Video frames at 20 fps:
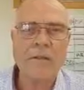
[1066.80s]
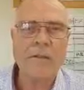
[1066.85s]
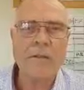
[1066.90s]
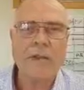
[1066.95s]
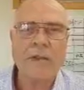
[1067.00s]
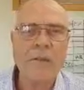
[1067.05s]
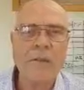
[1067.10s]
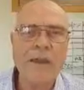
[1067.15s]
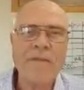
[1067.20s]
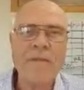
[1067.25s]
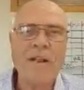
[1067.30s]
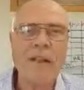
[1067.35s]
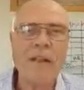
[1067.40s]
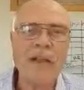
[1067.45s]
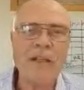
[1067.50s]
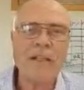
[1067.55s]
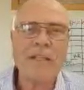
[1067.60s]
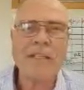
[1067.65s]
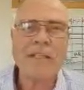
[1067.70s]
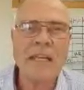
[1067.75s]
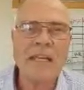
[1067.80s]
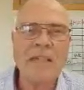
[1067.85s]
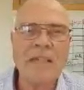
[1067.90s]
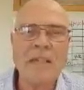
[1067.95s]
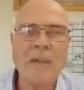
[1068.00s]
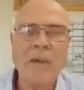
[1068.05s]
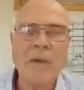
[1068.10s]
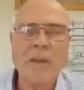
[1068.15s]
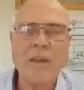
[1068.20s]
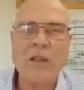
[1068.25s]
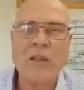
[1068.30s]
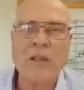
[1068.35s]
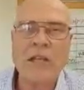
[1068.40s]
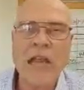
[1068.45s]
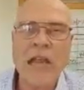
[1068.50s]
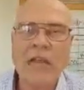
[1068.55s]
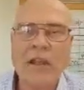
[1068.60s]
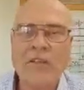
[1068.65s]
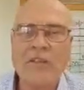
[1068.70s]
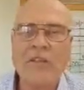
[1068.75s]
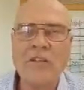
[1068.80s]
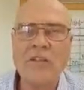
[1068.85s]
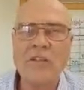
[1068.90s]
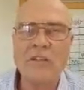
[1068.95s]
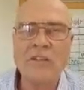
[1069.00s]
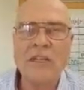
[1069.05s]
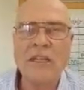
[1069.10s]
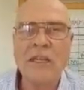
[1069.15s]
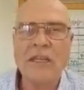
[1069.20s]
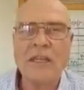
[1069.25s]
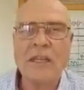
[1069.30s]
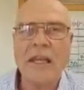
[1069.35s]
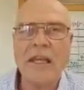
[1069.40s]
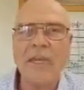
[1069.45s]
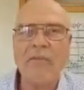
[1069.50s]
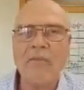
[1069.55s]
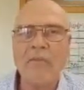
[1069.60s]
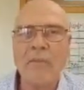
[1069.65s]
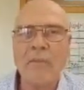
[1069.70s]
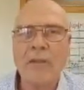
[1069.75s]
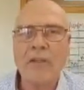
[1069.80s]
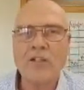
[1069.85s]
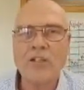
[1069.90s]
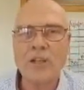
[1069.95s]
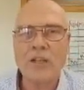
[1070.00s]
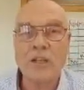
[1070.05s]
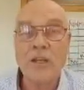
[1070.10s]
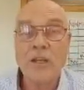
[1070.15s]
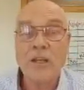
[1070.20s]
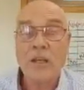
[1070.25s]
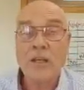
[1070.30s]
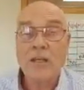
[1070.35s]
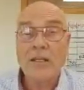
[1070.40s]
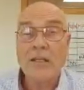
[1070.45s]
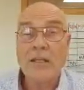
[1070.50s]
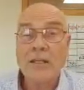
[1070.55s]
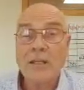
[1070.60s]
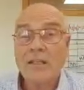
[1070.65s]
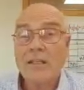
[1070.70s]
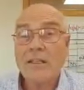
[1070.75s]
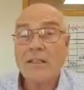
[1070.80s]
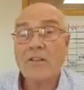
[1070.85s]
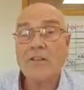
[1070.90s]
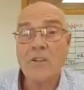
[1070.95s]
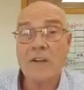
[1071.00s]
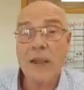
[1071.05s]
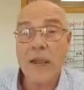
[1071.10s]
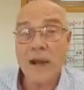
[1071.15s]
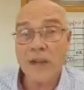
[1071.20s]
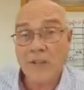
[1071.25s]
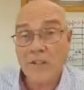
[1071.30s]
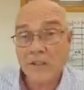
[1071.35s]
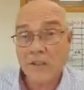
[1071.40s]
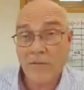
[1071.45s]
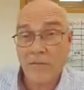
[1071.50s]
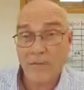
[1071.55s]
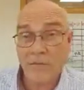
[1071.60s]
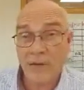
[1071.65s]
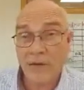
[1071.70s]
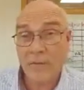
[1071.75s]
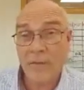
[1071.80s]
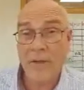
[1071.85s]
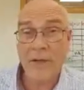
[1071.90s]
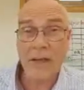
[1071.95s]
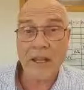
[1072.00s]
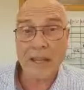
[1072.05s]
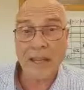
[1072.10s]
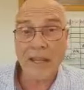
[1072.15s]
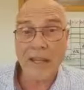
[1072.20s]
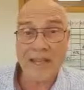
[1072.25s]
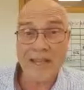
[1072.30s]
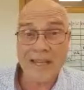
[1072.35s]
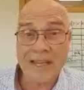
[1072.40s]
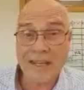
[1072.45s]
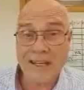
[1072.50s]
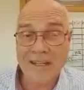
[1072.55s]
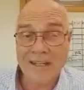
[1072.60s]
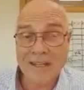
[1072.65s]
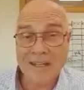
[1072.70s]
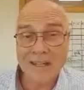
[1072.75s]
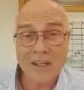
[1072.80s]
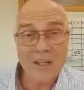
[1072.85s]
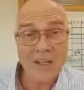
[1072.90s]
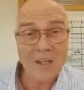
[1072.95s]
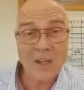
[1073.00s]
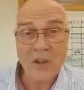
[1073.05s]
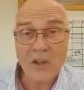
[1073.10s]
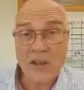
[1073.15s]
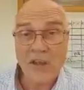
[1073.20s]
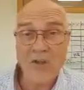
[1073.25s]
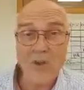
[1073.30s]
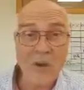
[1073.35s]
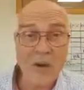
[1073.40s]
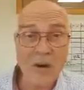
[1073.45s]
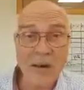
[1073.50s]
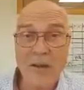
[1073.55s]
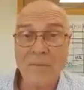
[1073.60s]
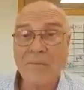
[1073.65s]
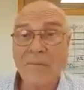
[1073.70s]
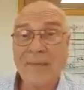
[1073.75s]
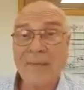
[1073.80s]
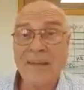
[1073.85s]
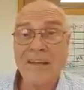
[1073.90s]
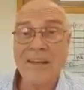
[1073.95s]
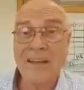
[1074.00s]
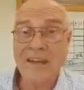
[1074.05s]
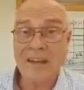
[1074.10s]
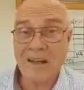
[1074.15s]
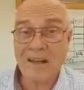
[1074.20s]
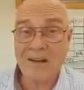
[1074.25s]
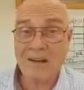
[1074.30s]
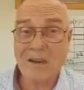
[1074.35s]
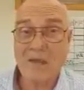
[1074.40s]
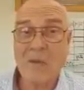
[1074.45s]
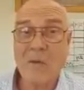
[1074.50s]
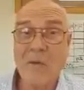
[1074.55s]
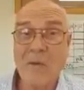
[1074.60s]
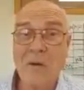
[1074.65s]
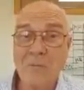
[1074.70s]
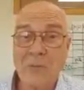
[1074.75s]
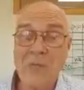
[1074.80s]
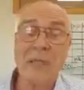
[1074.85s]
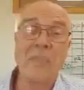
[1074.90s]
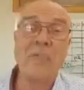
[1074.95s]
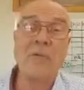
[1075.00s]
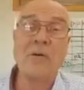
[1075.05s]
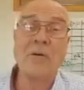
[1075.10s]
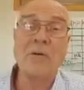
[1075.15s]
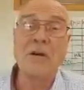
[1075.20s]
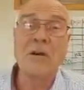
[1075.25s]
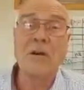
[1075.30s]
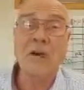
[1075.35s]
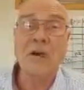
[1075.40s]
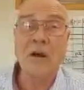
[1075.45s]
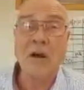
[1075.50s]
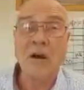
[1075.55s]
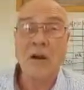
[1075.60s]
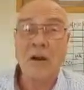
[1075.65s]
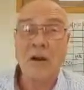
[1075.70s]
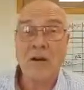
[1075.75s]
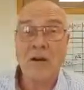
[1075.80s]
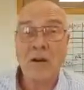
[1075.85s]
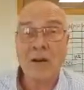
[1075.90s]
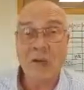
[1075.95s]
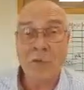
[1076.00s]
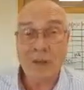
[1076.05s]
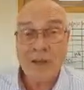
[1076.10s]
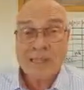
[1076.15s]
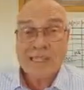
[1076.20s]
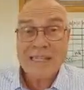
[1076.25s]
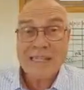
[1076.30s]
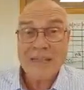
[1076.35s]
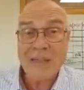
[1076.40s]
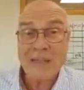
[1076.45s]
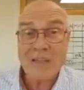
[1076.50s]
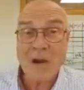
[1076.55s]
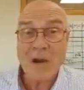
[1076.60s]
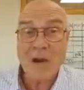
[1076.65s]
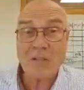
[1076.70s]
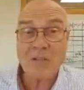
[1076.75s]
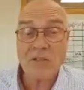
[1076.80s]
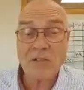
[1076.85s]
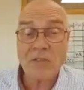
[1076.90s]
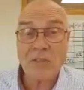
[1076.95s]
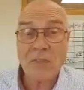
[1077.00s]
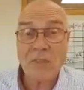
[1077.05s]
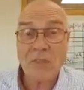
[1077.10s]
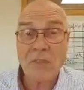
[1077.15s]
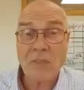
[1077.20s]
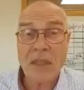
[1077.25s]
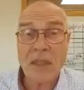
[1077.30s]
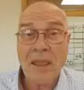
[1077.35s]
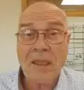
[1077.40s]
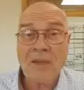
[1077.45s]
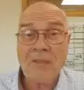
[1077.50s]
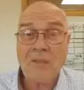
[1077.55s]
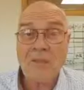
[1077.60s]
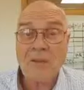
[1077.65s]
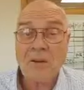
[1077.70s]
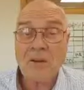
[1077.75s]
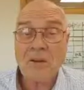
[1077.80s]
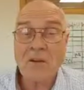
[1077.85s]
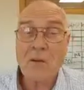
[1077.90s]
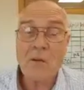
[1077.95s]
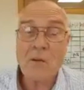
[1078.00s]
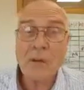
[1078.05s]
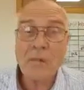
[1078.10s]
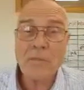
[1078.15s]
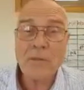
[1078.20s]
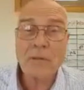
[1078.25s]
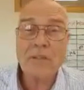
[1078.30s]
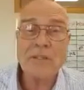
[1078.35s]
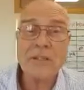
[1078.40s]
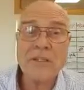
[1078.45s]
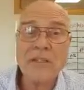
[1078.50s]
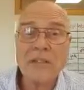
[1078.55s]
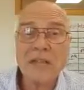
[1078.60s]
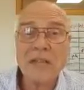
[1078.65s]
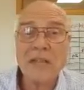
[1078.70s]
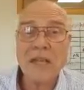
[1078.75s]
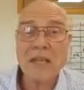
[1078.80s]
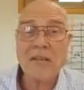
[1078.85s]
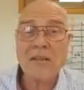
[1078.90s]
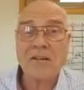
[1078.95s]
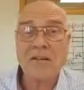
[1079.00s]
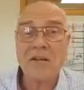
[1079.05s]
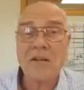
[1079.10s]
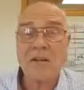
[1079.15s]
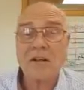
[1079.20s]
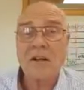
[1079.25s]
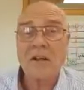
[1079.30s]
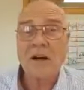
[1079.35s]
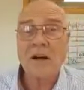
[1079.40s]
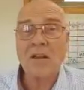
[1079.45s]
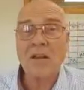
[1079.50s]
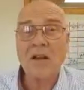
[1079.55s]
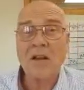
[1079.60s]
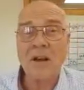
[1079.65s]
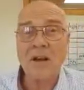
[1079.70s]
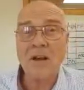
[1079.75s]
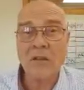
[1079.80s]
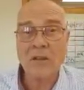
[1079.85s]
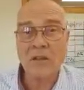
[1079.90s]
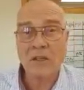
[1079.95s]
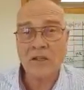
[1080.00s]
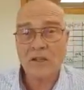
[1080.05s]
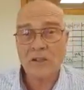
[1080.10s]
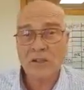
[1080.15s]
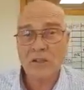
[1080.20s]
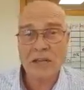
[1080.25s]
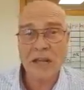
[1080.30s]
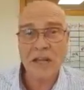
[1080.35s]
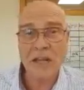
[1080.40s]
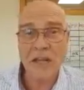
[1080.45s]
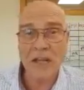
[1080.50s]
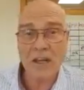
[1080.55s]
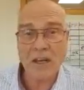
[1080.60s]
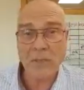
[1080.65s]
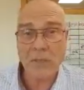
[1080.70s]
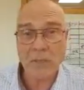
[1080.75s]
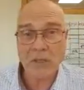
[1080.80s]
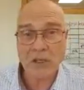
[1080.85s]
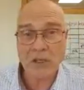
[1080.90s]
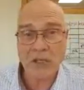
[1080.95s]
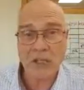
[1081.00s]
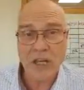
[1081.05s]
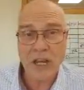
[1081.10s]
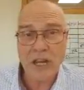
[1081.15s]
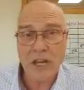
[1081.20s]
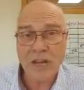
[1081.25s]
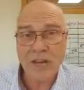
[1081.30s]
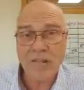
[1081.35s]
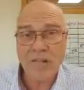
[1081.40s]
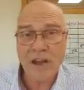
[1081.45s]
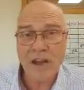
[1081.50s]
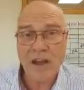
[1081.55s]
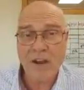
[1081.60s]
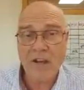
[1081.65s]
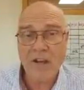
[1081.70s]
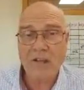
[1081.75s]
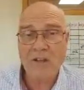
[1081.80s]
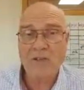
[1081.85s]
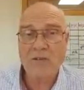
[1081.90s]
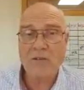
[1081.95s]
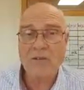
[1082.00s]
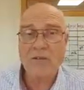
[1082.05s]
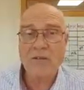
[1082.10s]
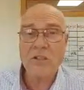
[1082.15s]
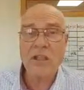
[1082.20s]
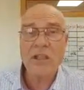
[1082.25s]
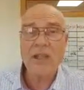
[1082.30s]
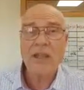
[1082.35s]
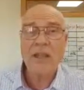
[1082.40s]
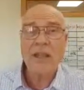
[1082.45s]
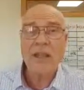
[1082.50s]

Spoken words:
we have a lot of sites that we look into to get that information. Next is your housing affordability index. You're going to want to be in an area where people are renting the most. And so we put this together along with understanding appreciating values.